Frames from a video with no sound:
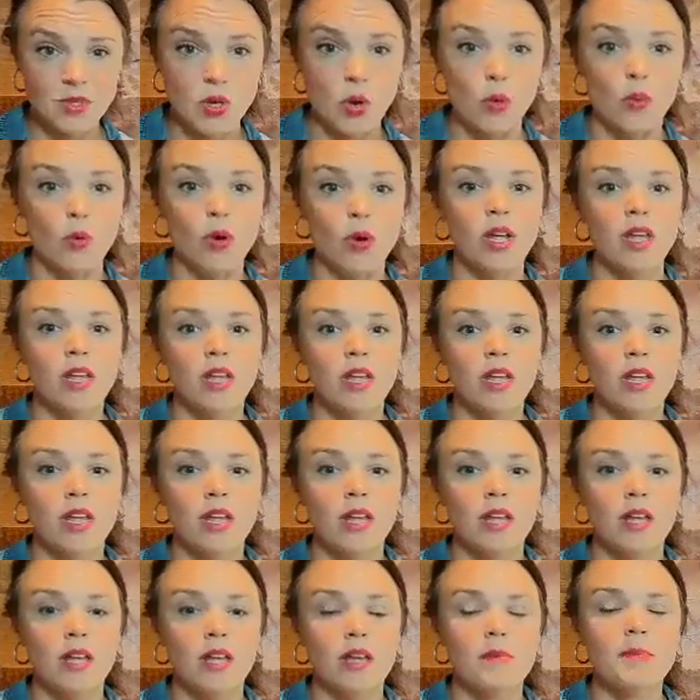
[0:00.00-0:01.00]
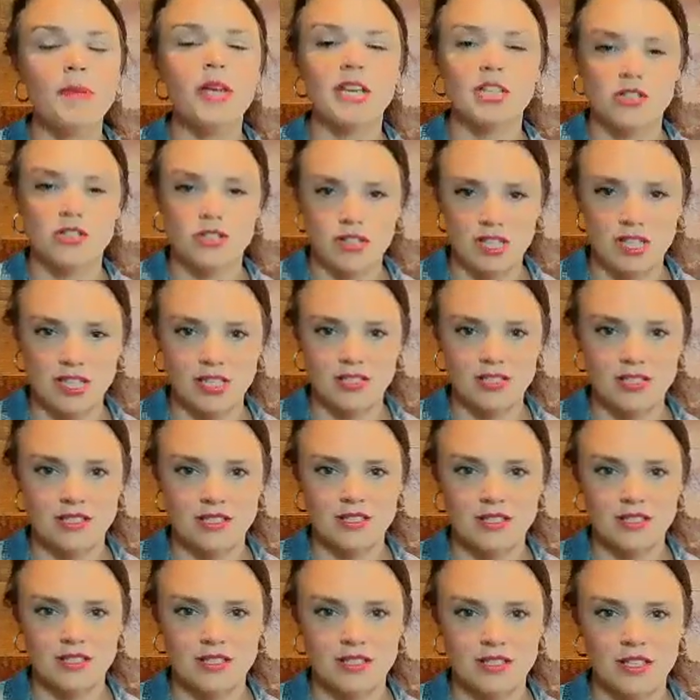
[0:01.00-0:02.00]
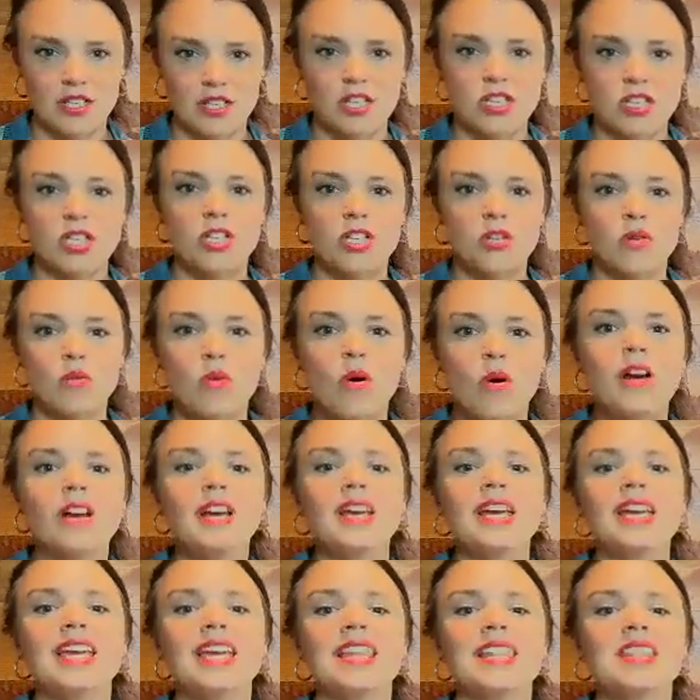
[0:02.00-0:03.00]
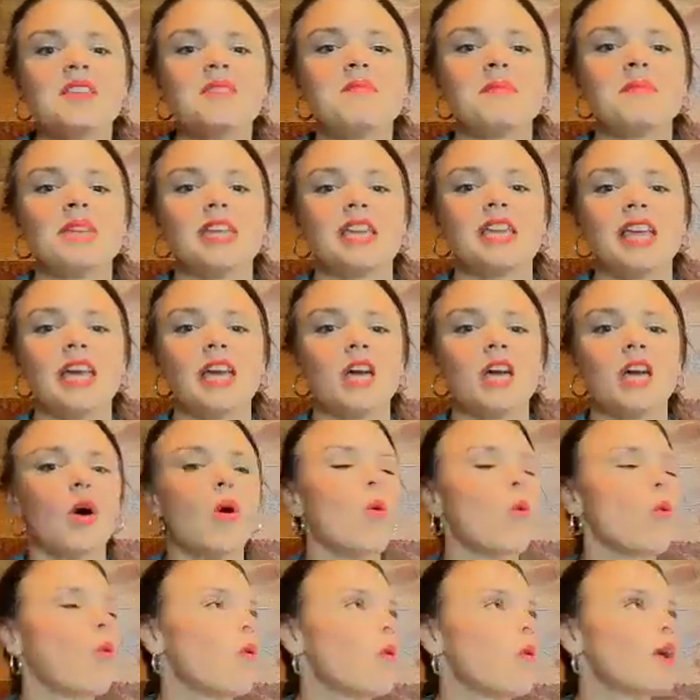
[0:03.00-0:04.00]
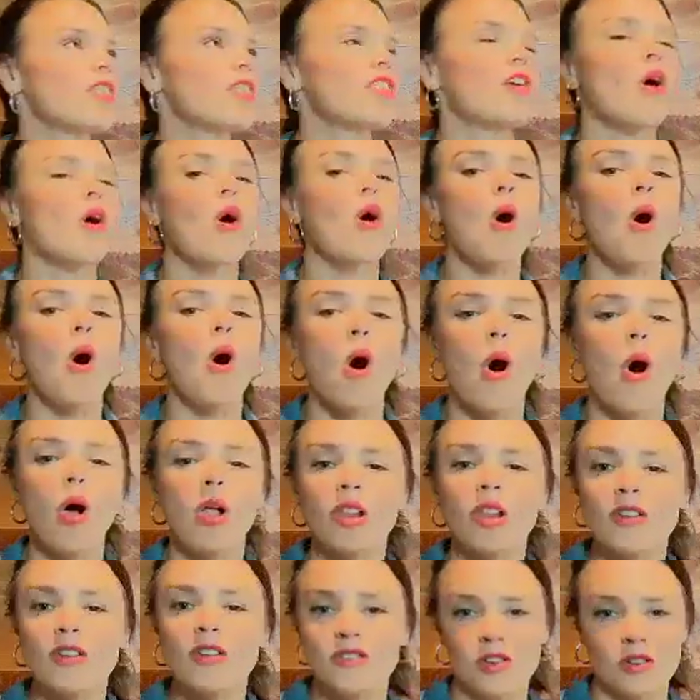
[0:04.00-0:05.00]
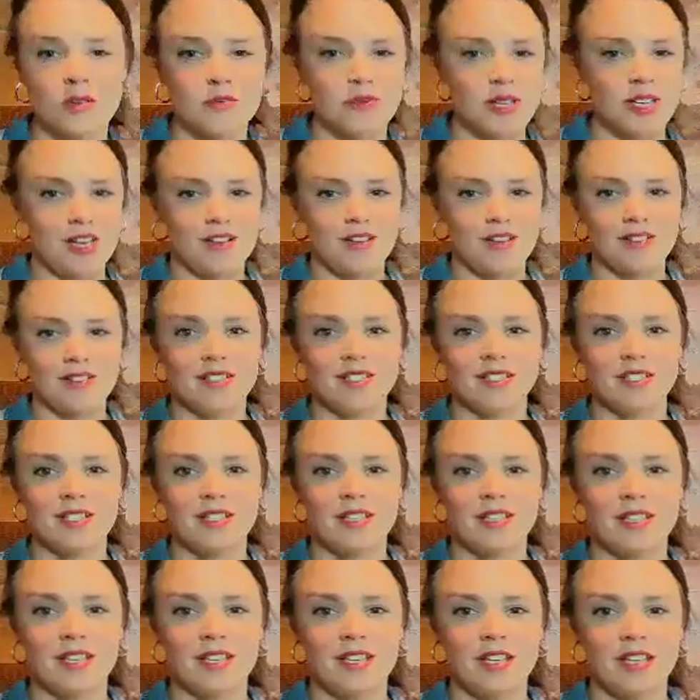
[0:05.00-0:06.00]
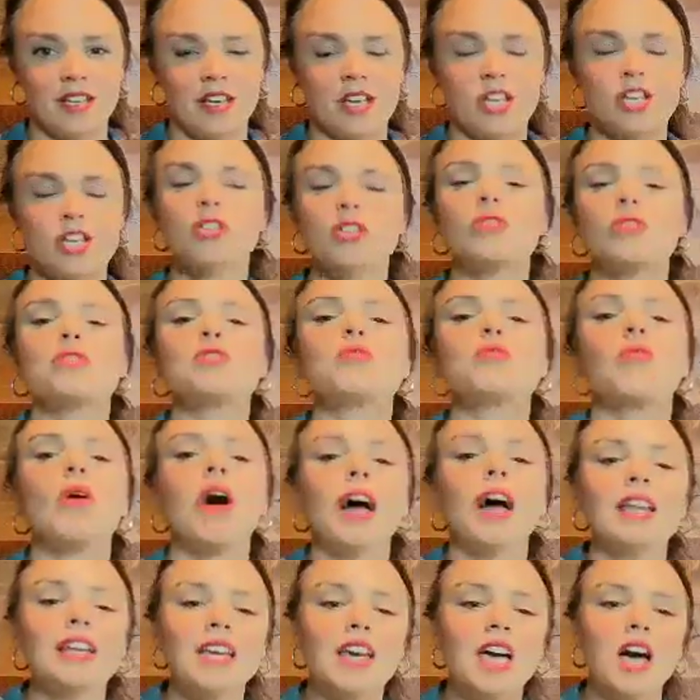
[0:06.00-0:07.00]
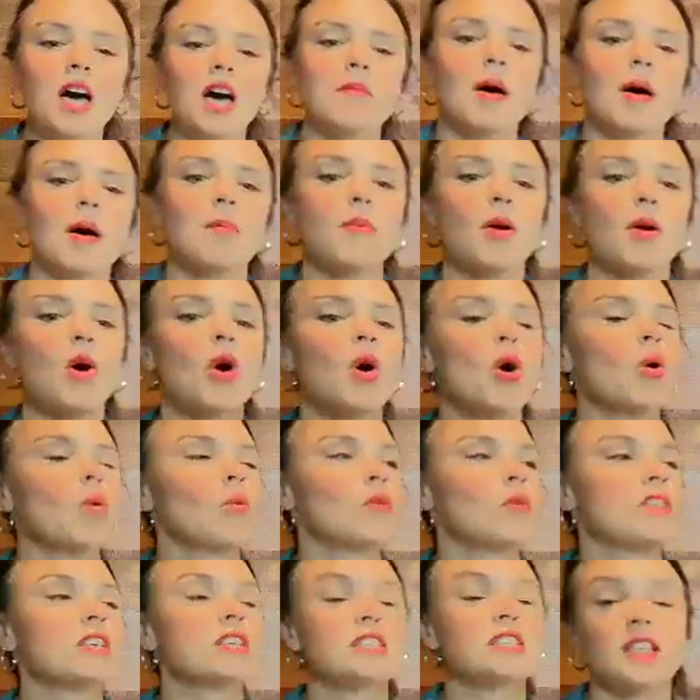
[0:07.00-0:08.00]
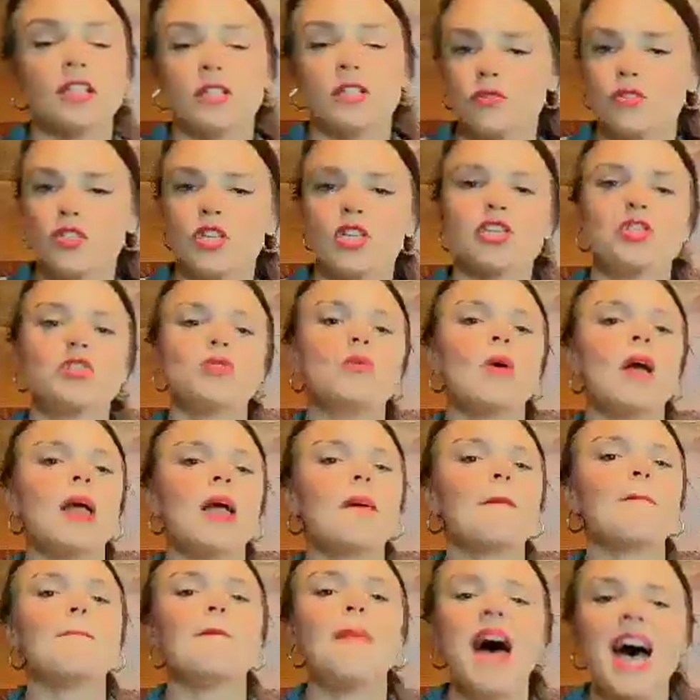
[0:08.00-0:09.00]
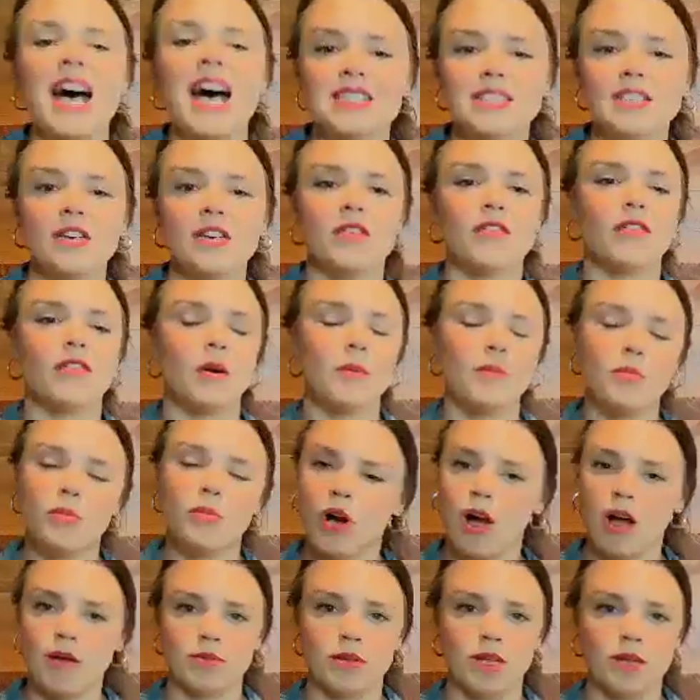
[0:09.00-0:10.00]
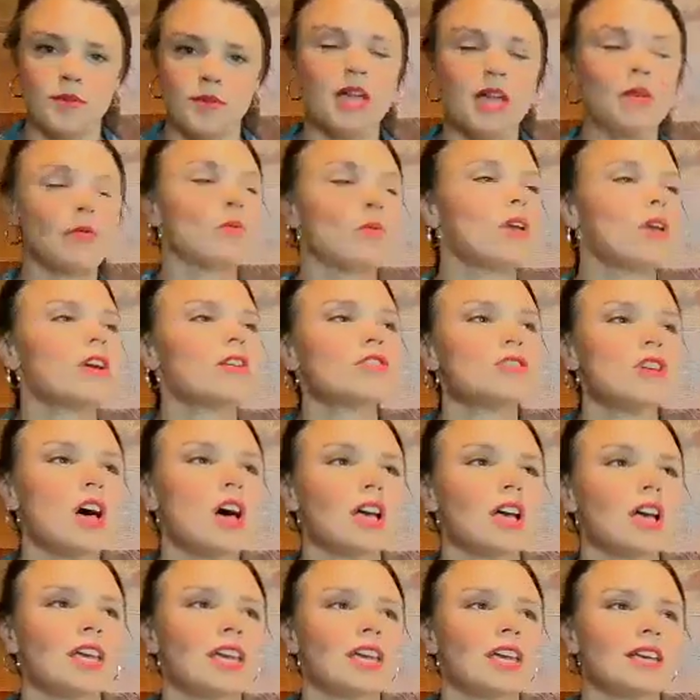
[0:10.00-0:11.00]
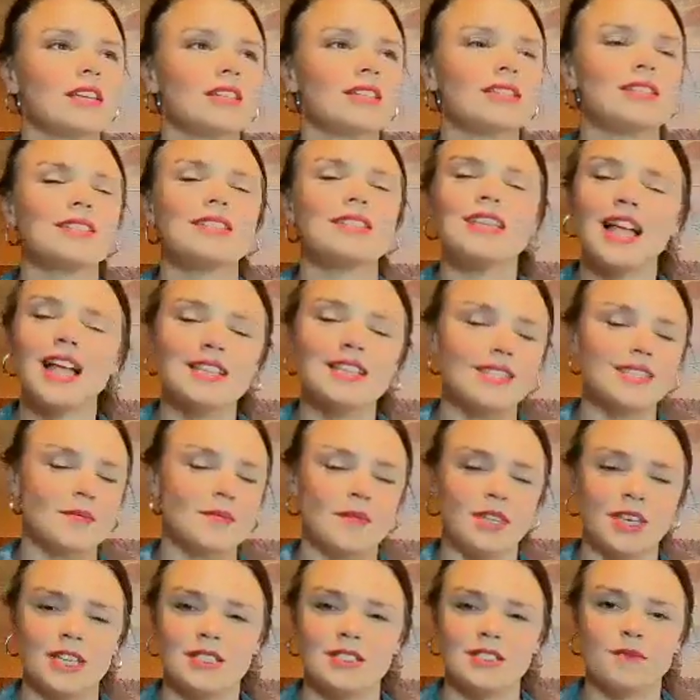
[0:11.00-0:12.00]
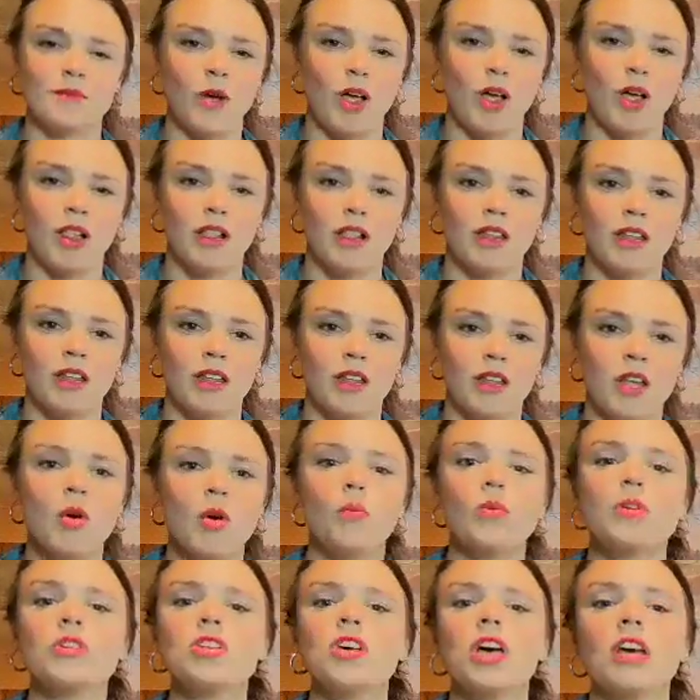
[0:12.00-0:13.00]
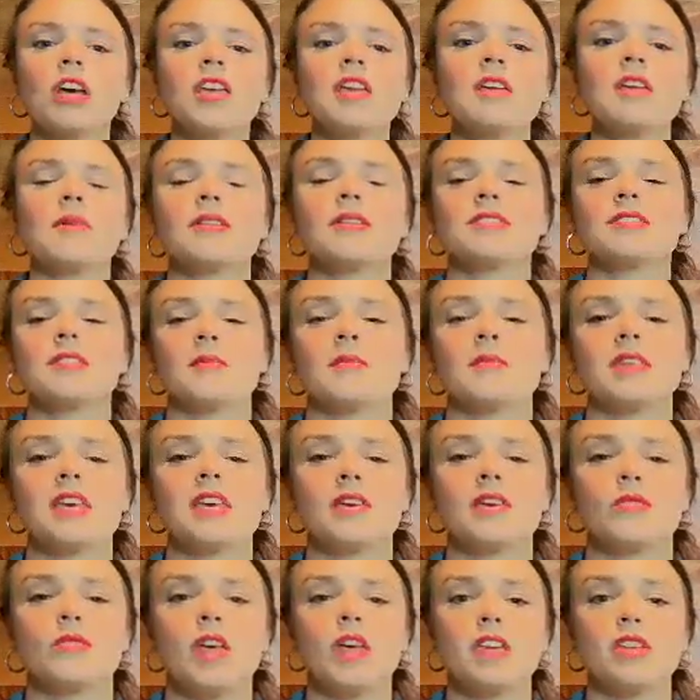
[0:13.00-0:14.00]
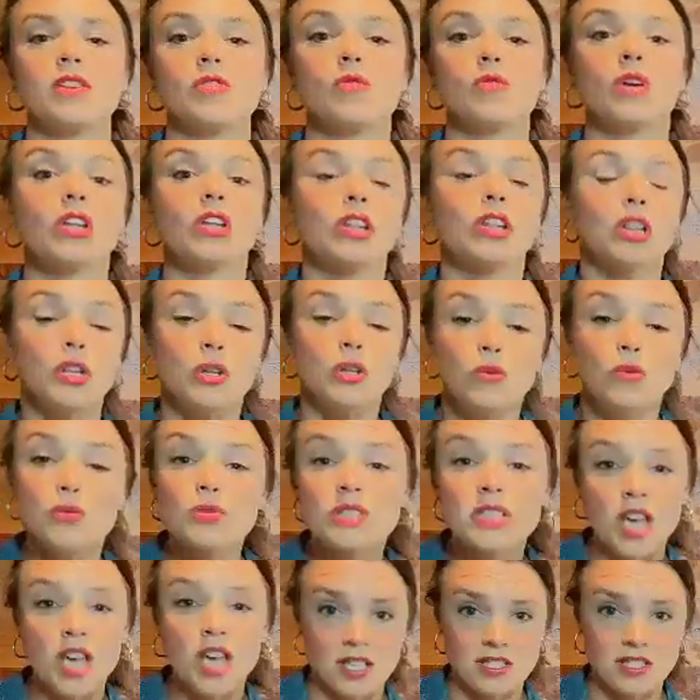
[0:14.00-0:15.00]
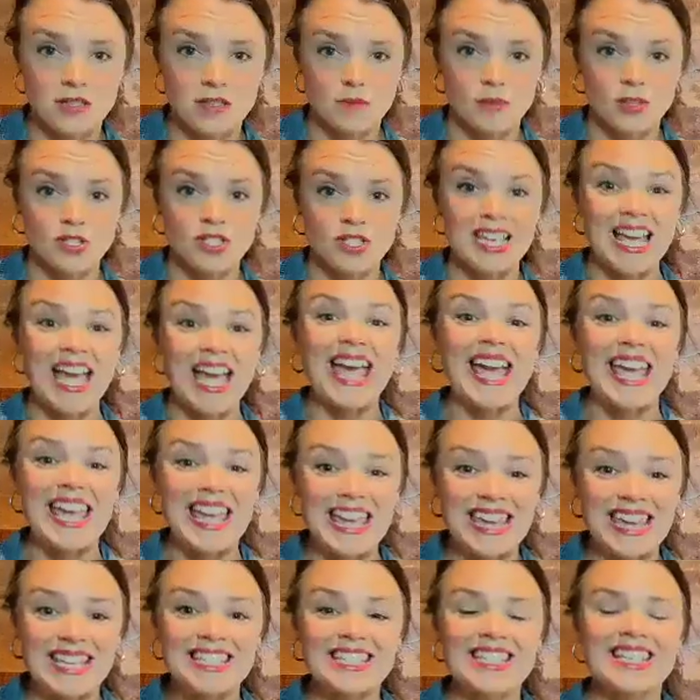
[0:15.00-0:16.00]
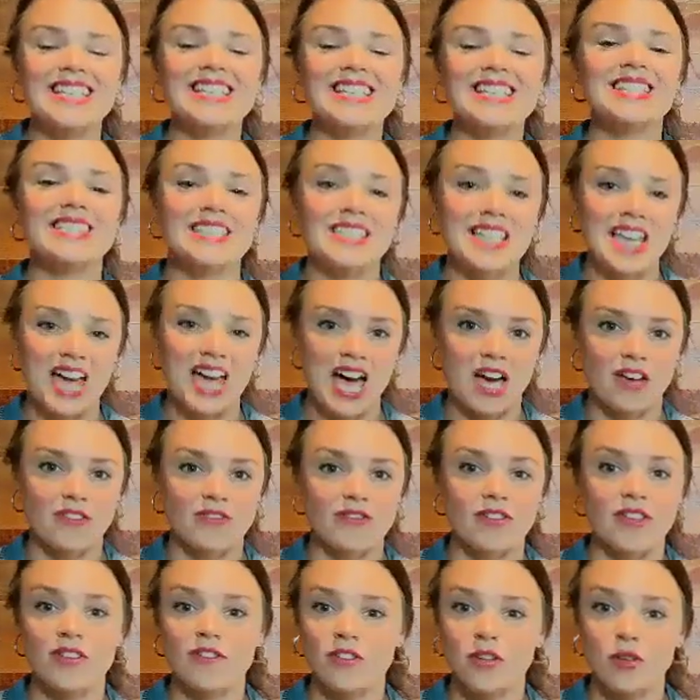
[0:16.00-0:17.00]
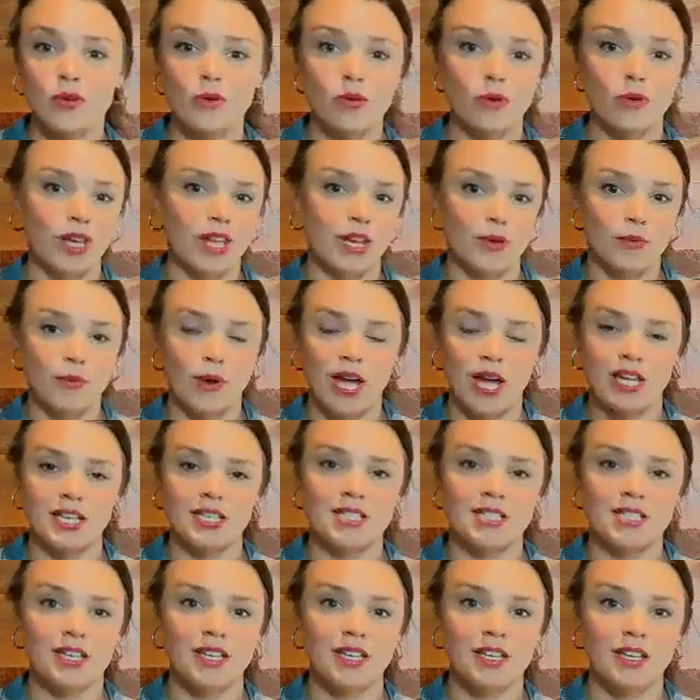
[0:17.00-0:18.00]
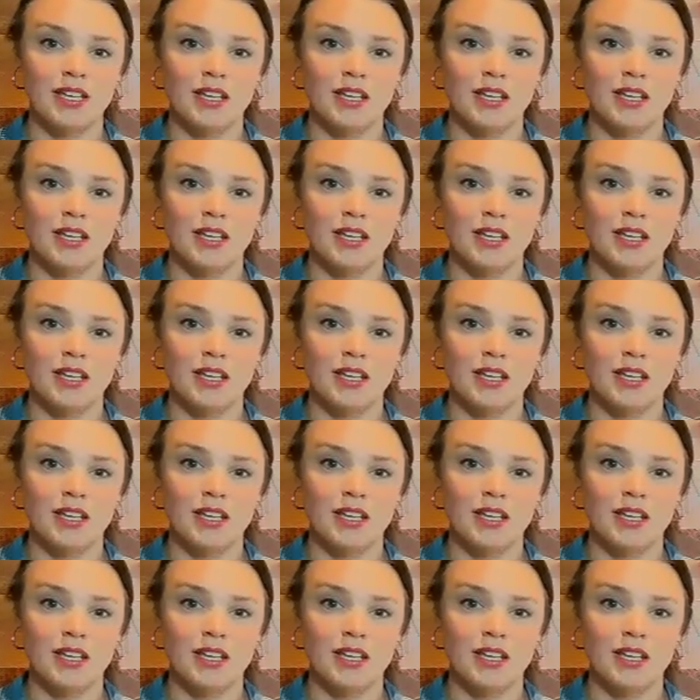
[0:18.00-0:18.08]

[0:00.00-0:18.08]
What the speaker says: So, picture this: you are in the meeting with all of your peers. You're trying to come up with a solution to a massive problem. And we are talking not something small. We're talking about something that you could lose customers and staff if you don't get it right.